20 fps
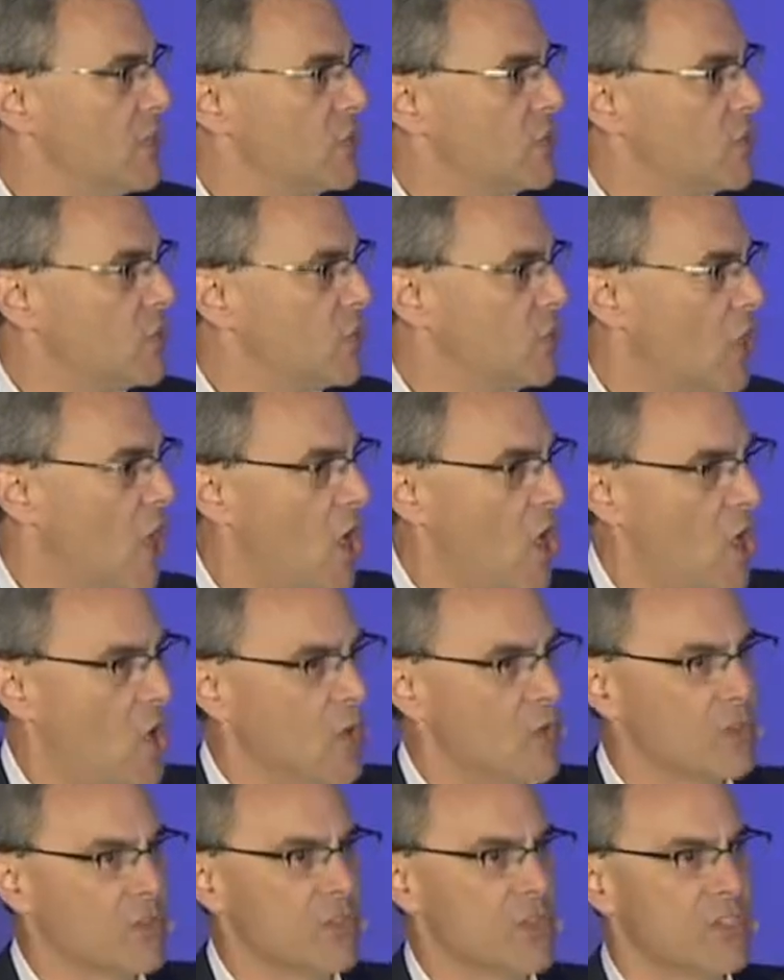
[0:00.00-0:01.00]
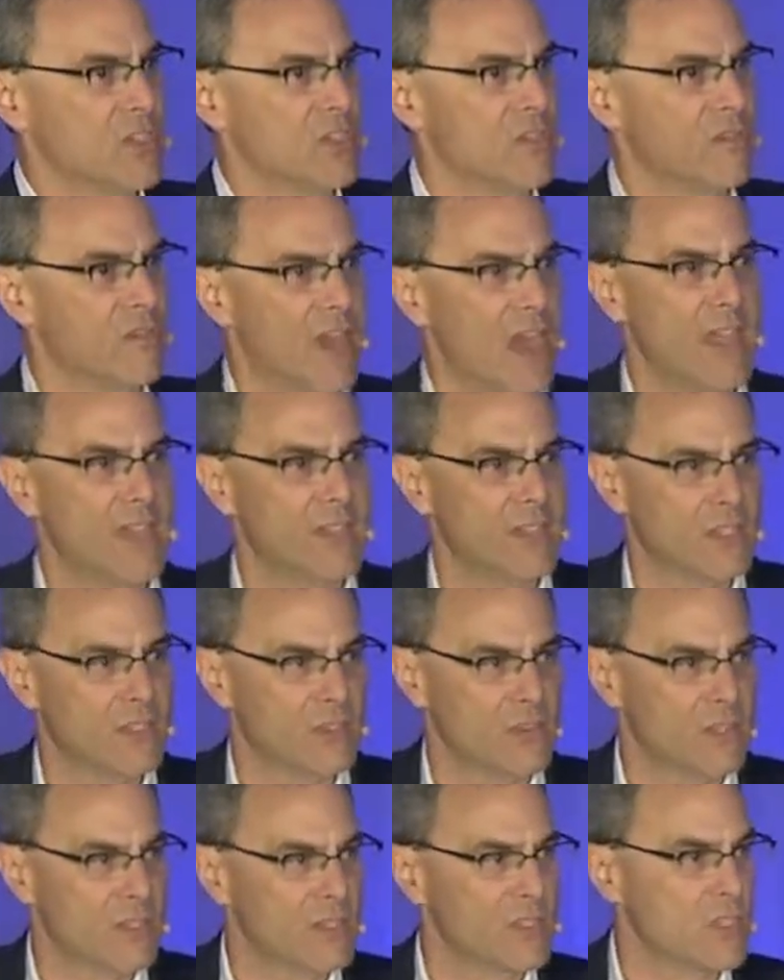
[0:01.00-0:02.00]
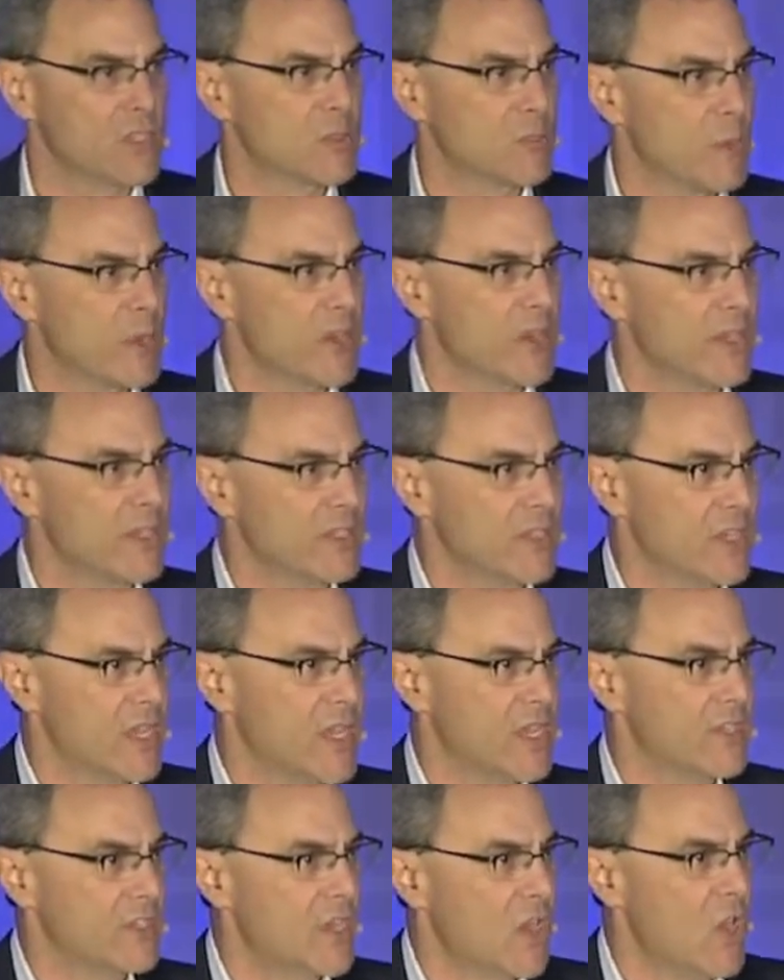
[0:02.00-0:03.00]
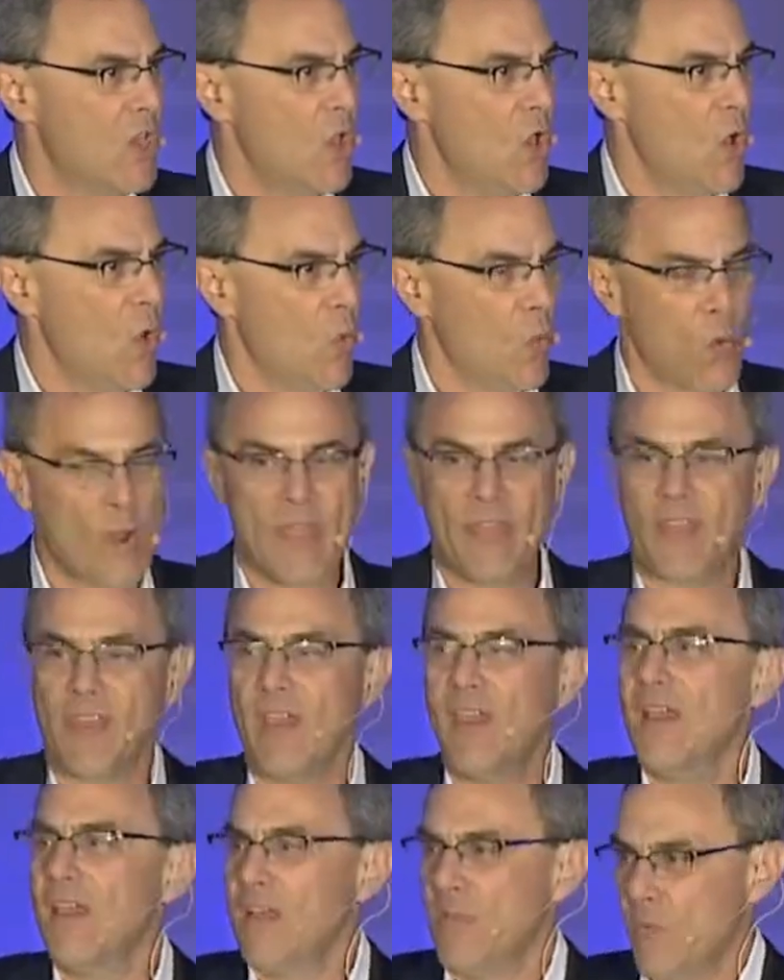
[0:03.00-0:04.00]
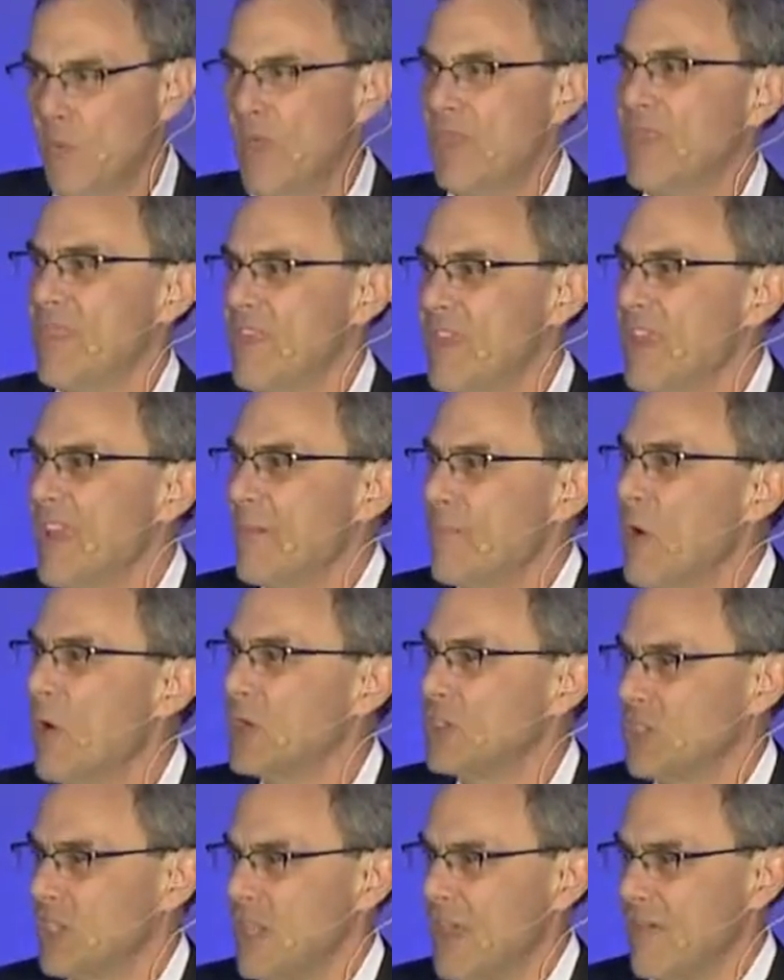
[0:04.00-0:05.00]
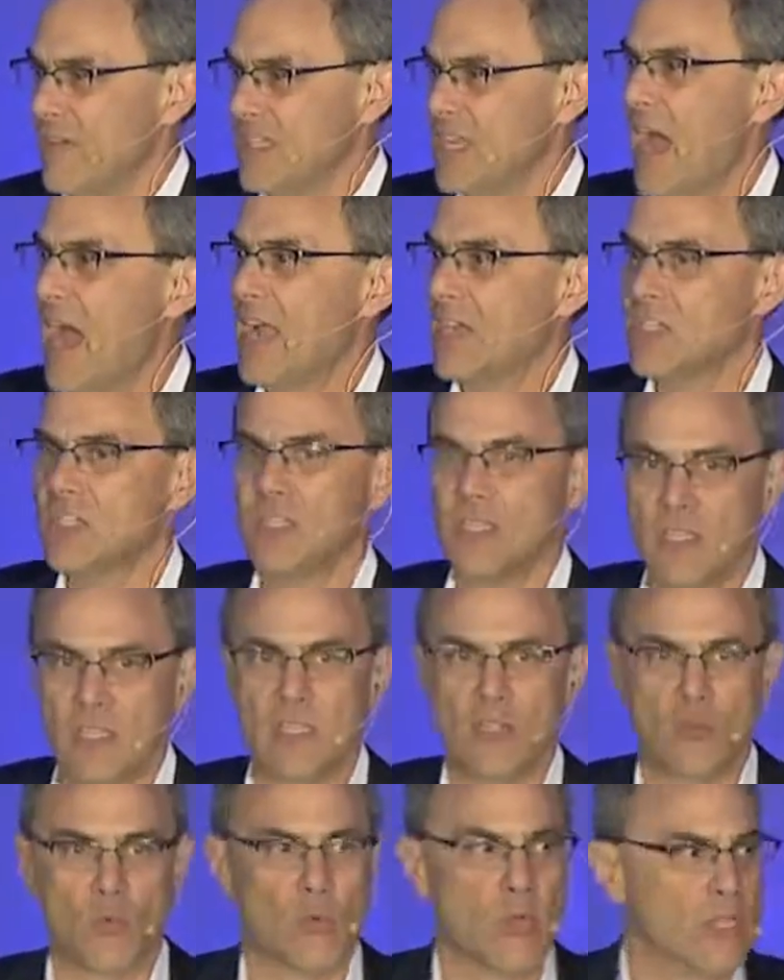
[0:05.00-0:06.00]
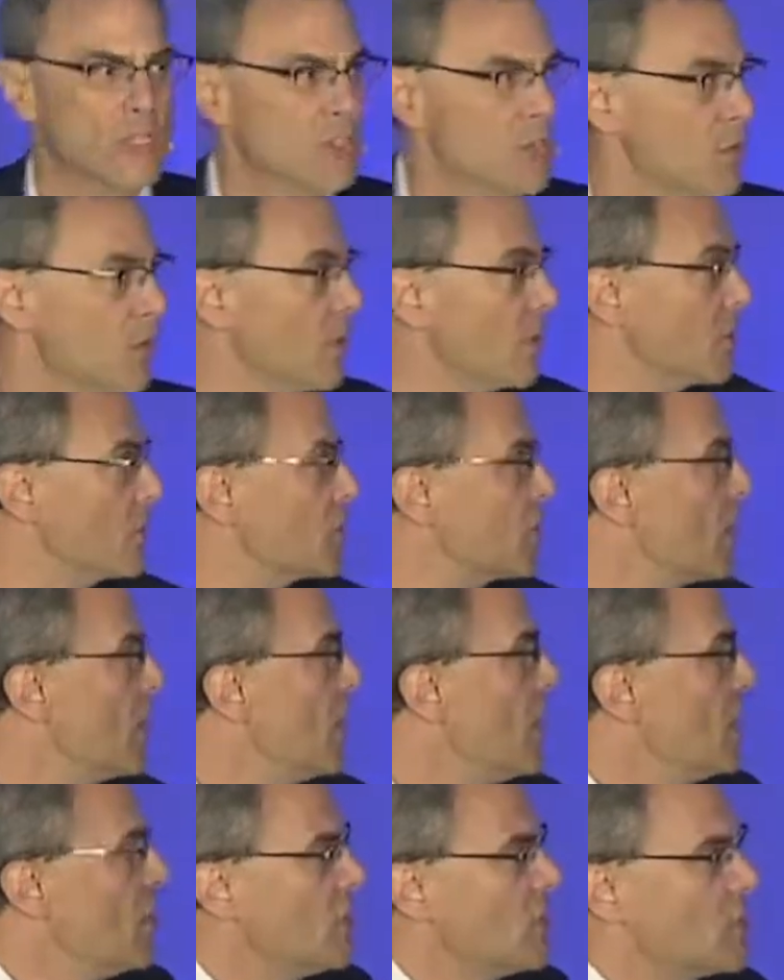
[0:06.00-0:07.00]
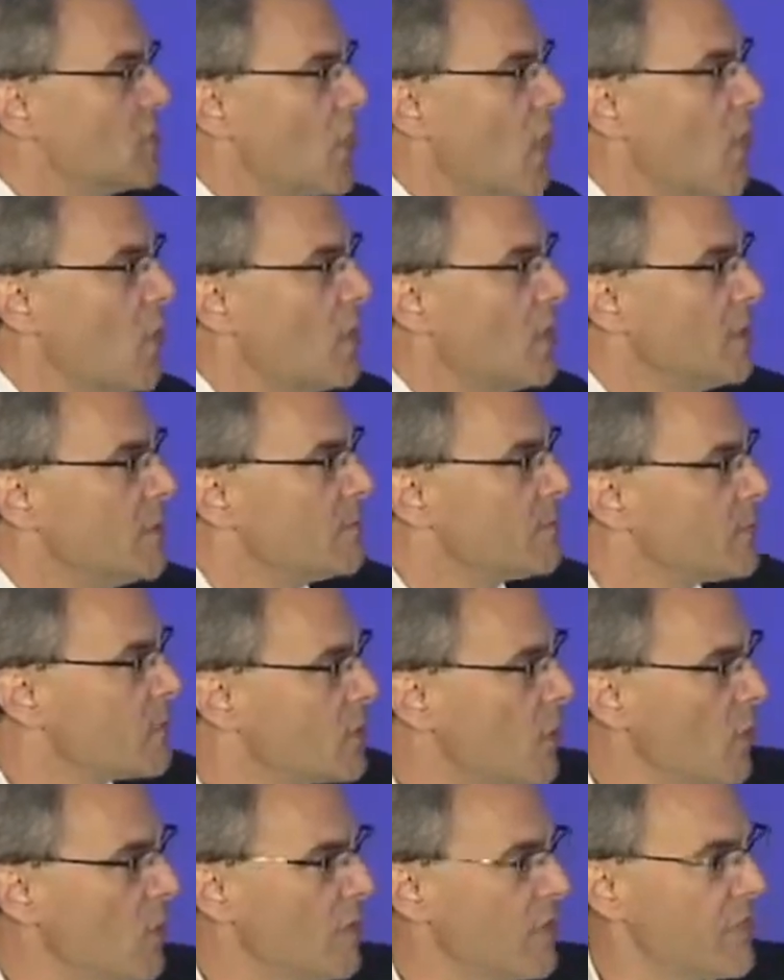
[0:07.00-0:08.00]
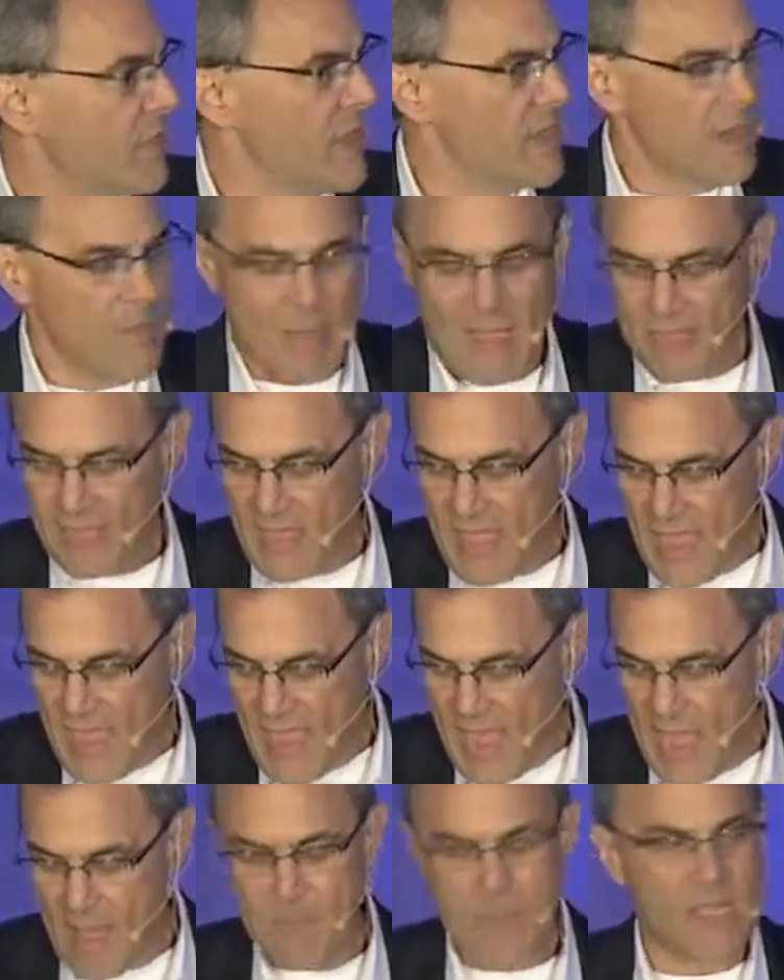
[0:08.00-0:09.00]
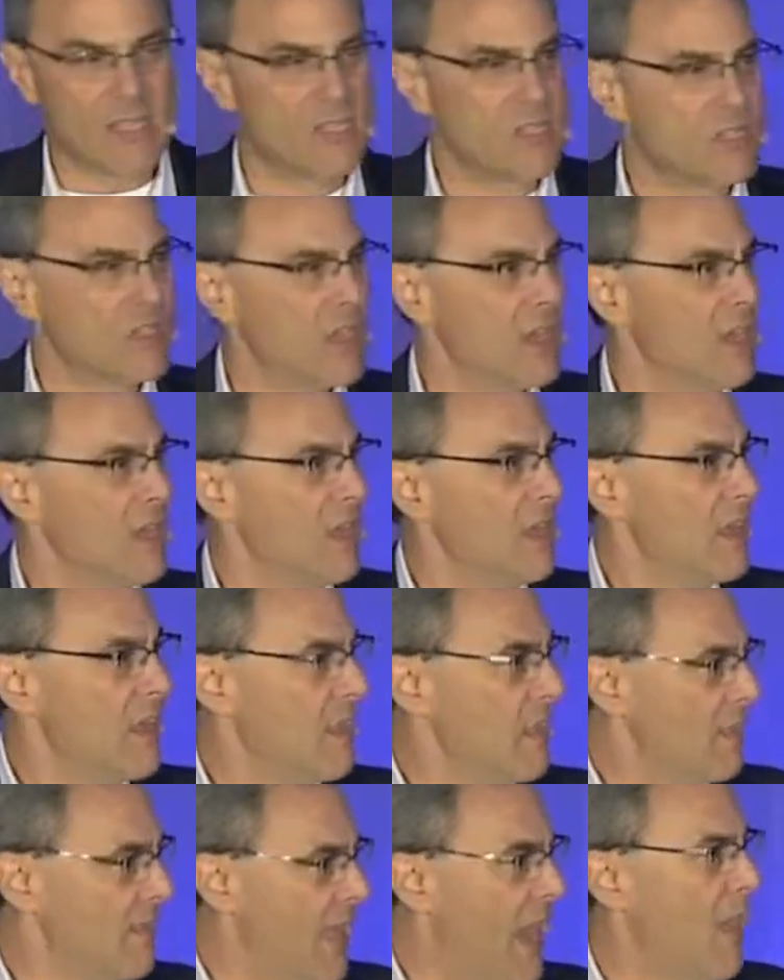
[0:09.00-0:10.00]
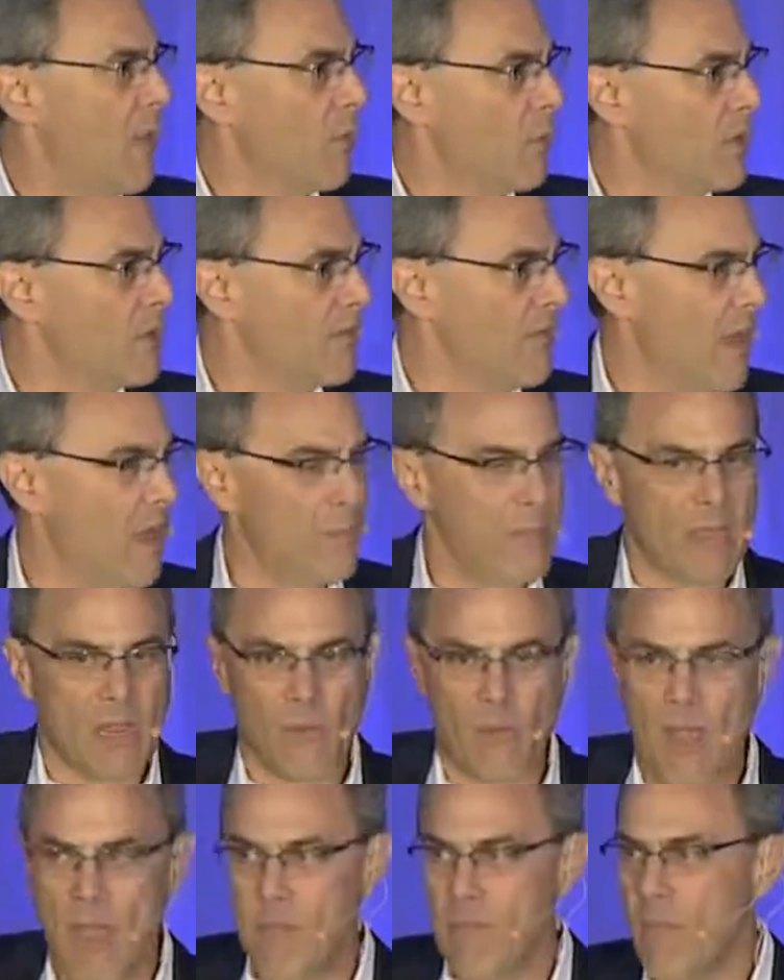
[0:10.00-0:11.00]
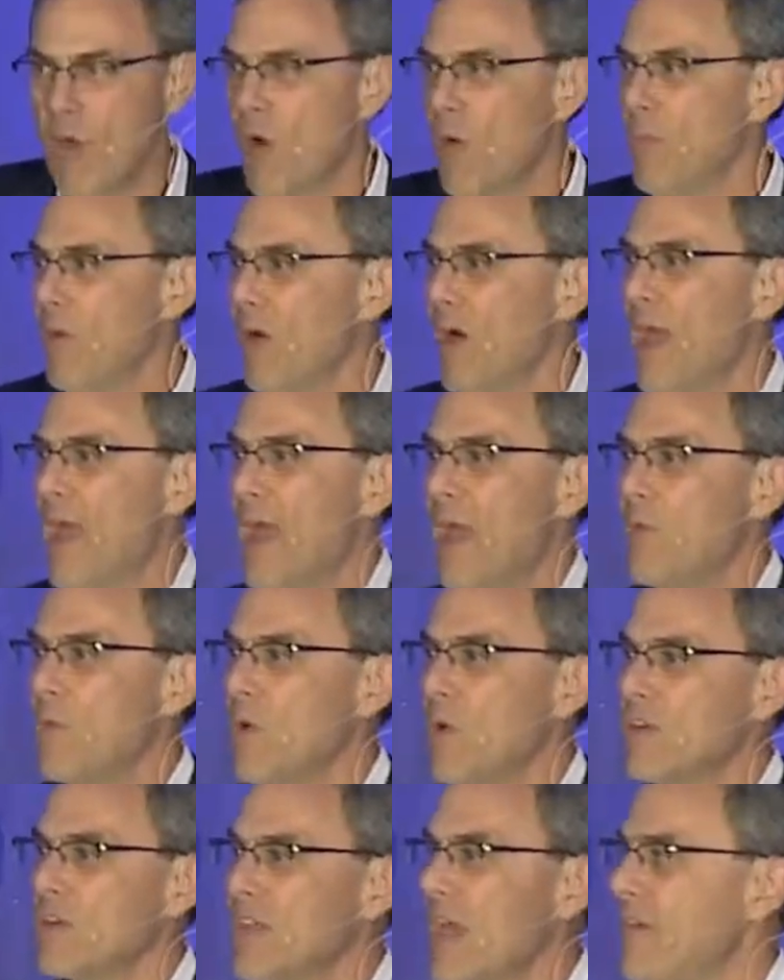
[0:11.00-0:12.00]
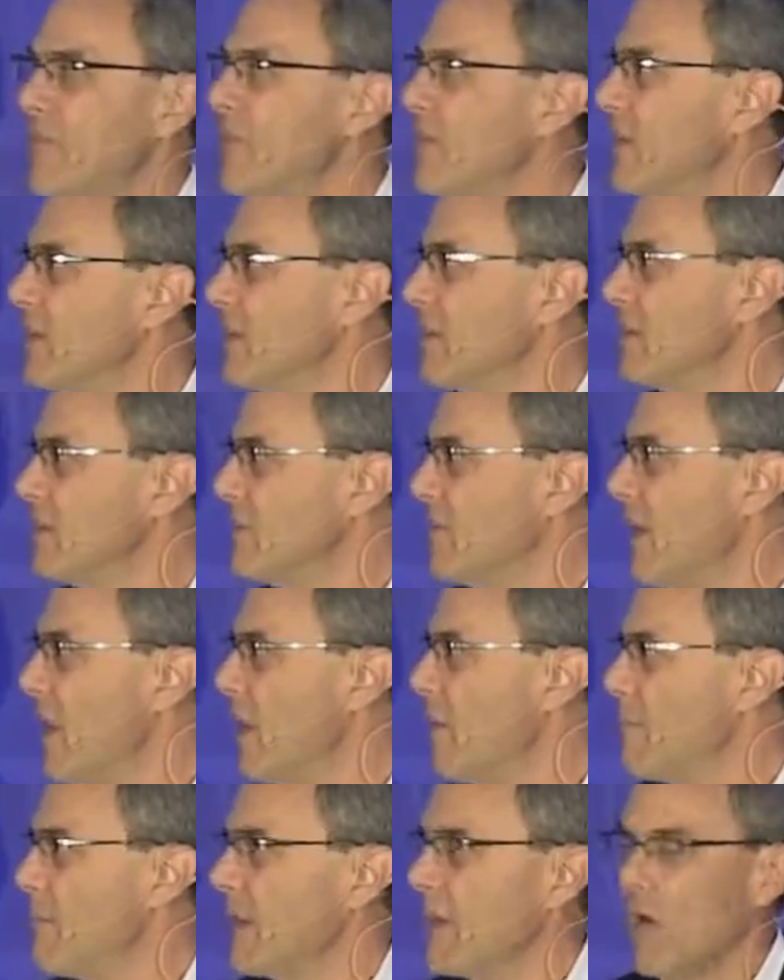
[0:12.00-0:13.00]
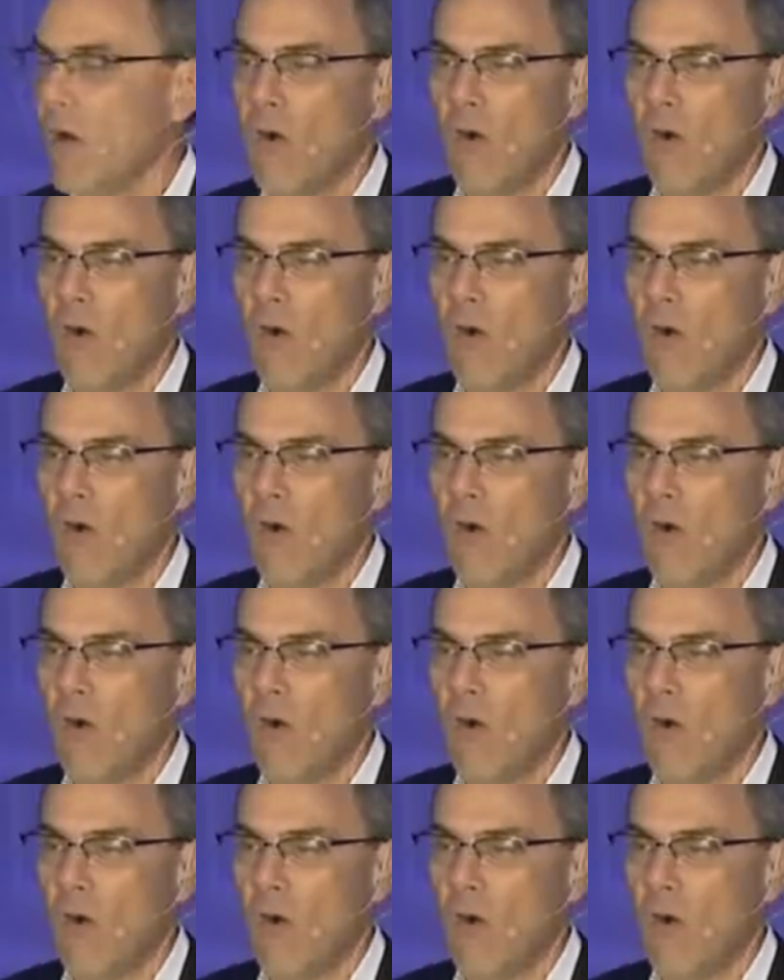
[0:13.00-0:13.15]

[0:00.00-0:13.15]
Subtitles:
shows or these devices or these experiences with the emotion they've attached to these rituals. So think about the habits that we're developing around mobile, and we're definitely developing a